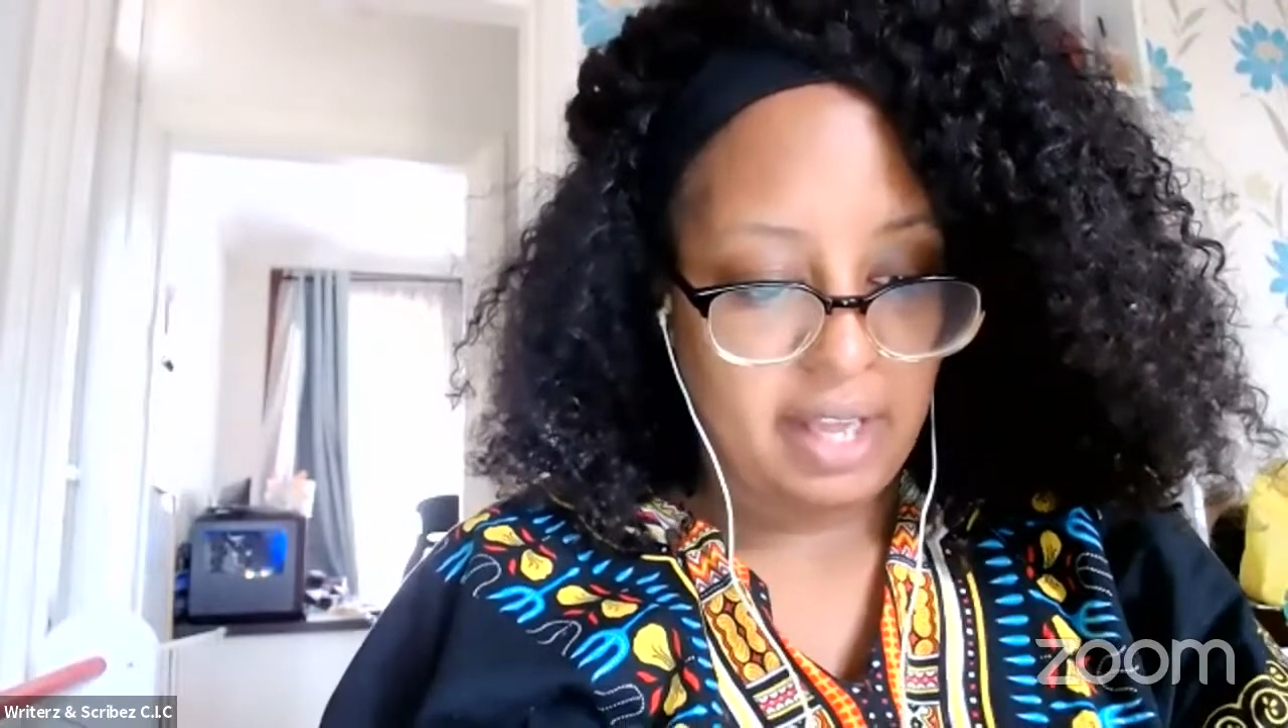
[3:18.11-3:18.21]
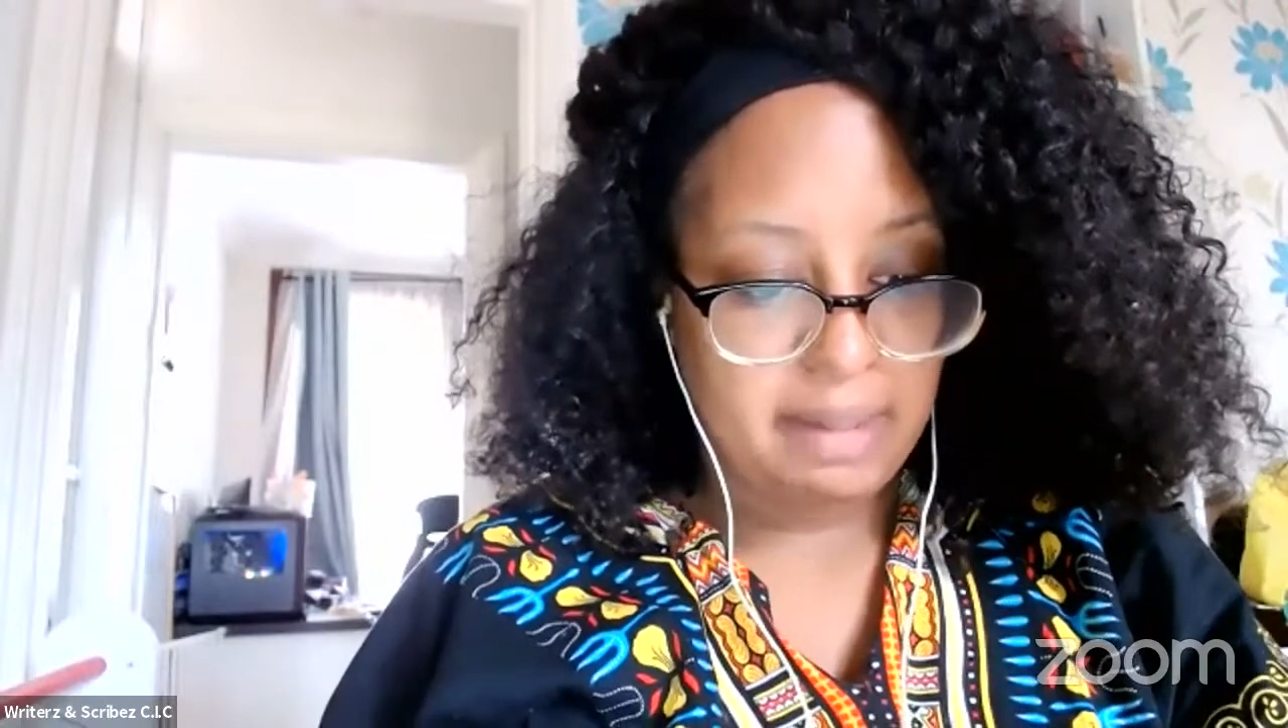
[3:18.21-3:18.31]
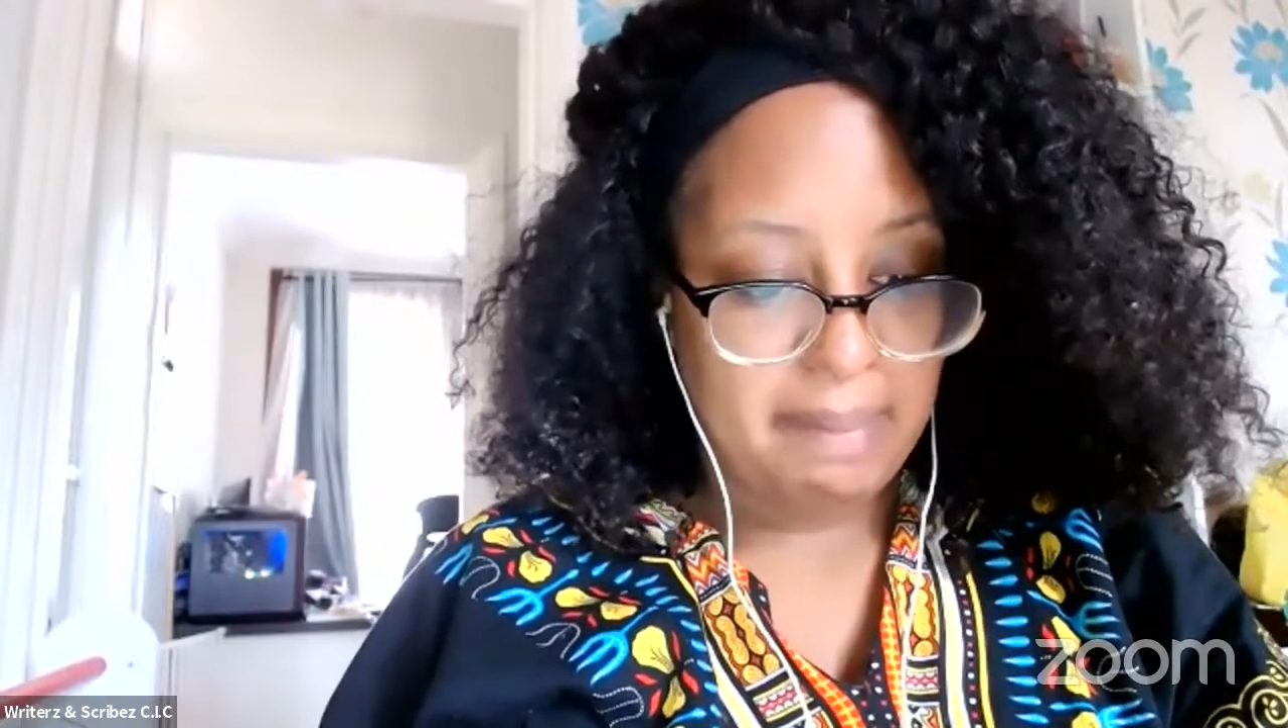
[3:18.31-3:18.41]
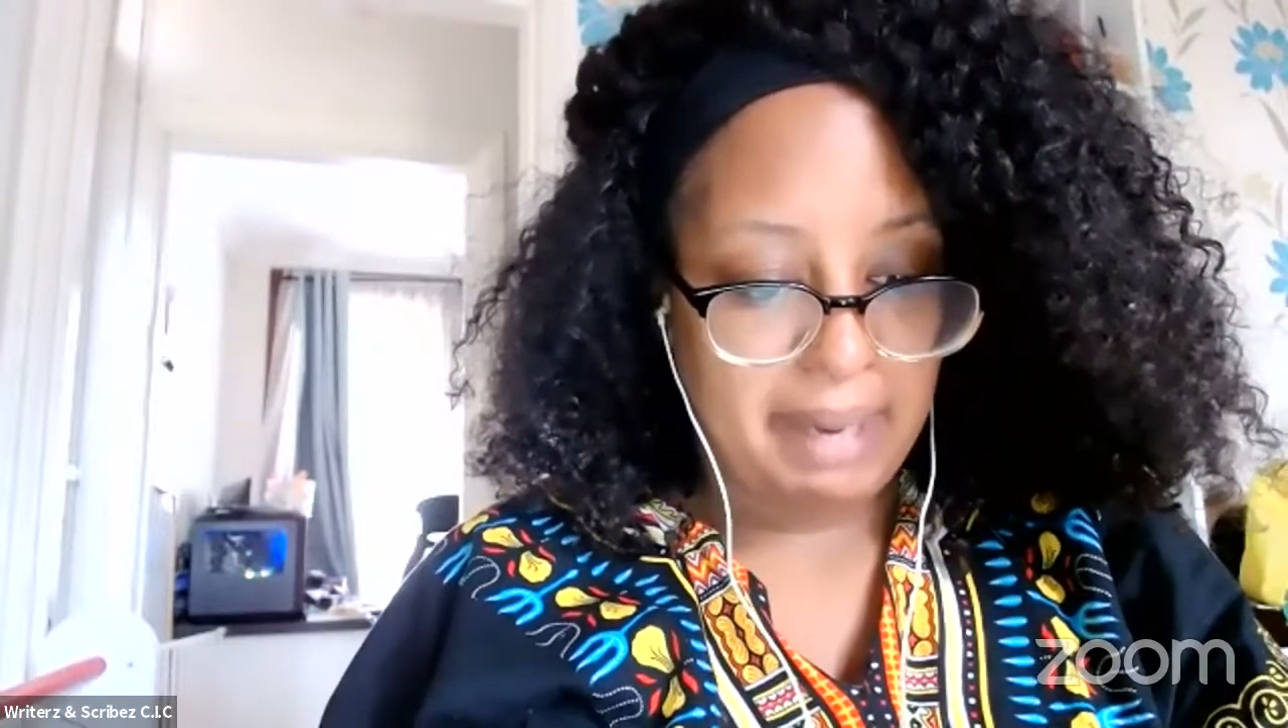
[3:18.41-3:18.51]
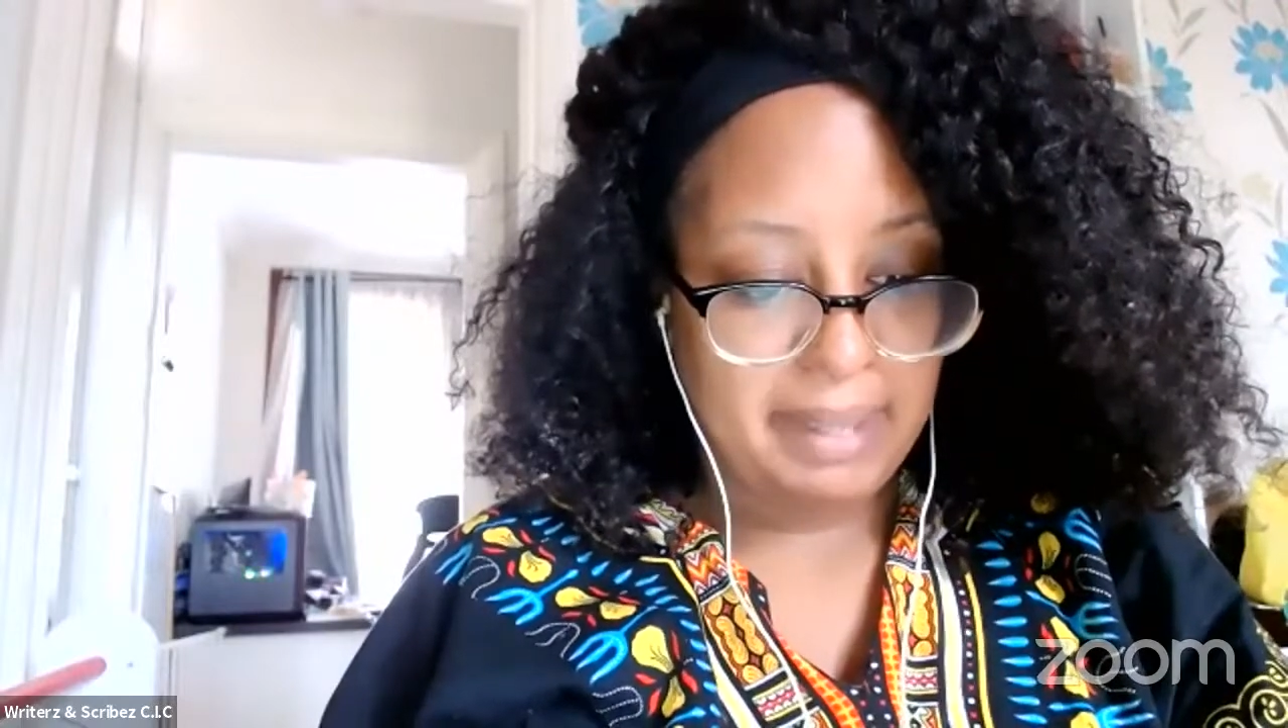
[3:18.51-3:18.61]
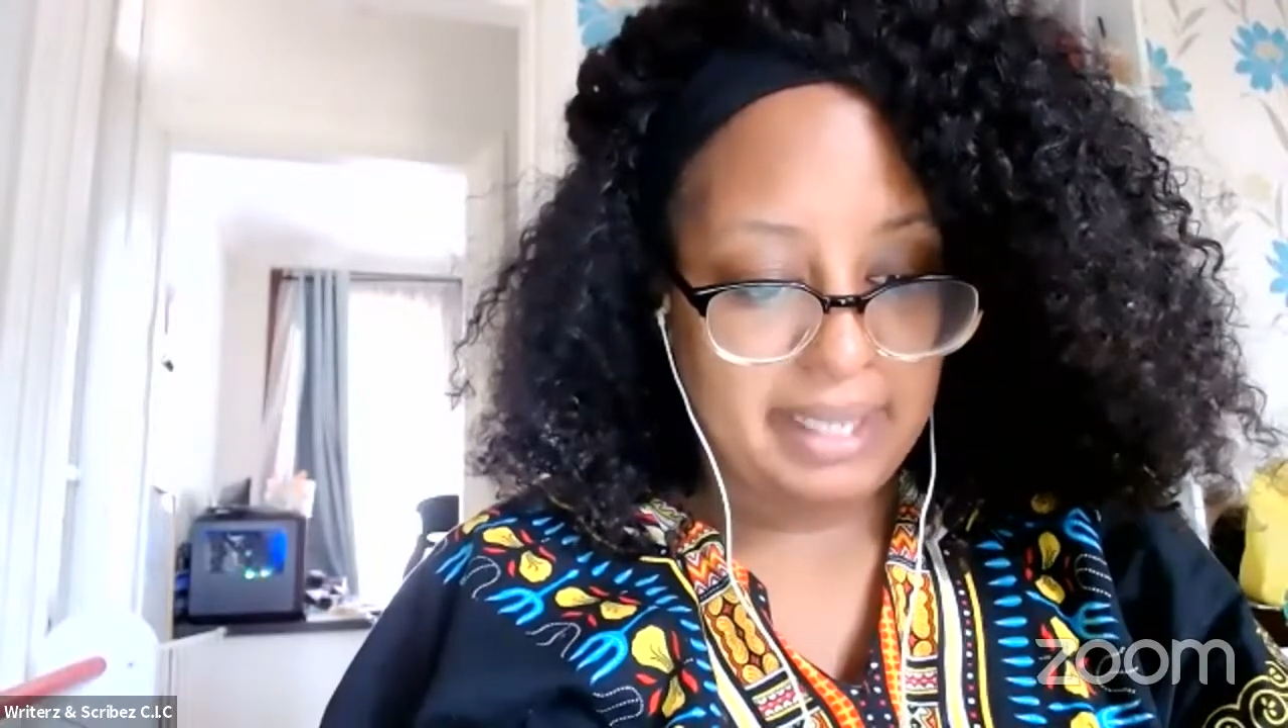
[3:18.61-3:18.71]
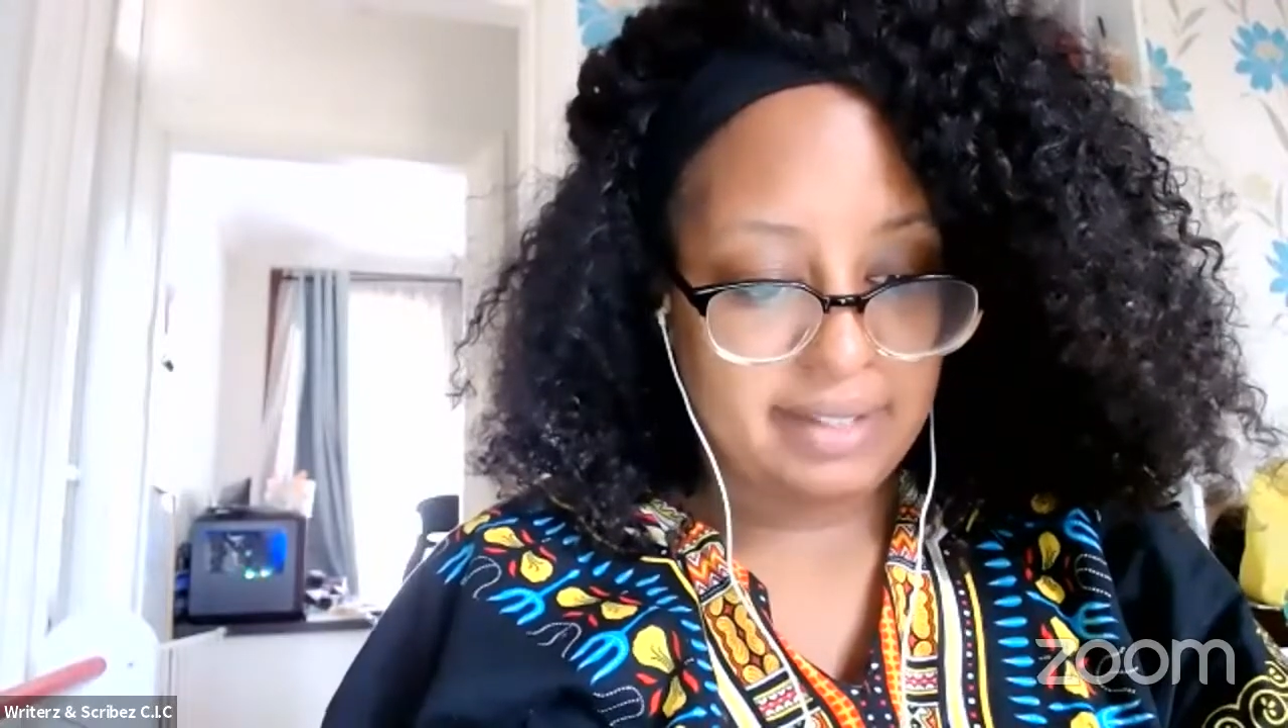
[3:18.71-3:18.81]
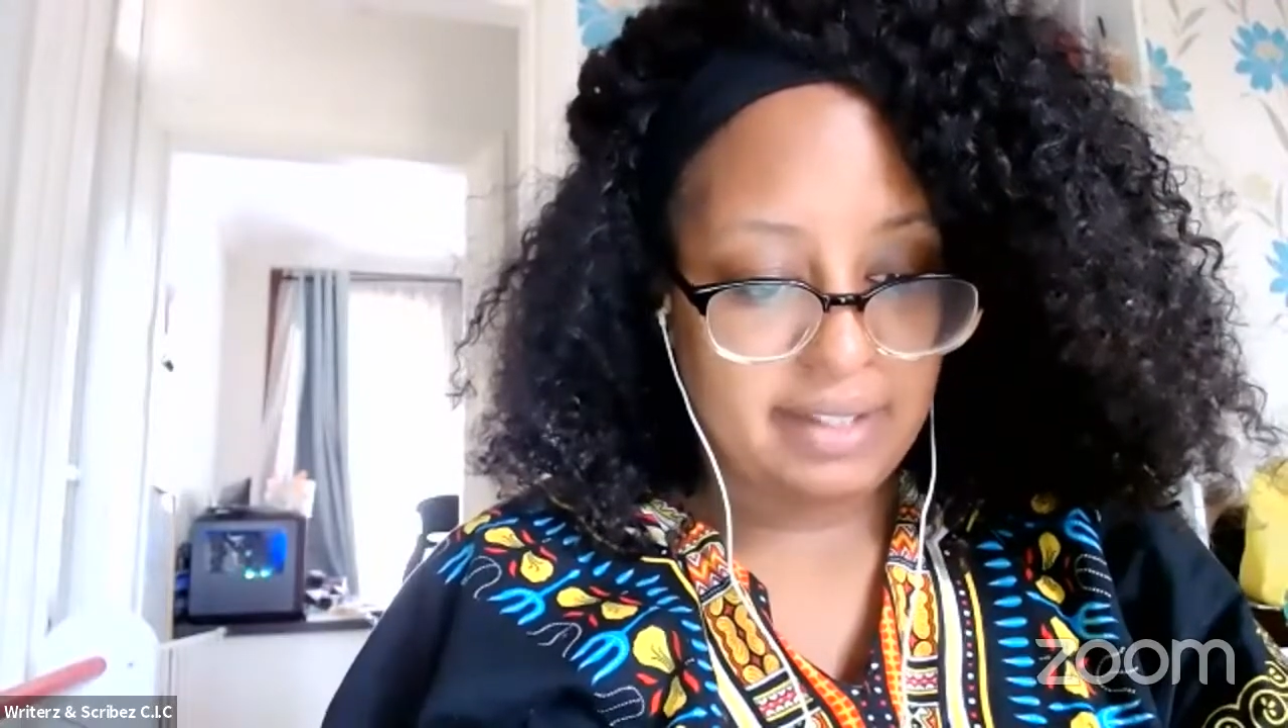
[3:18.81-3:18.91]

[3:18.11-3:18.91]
The baby is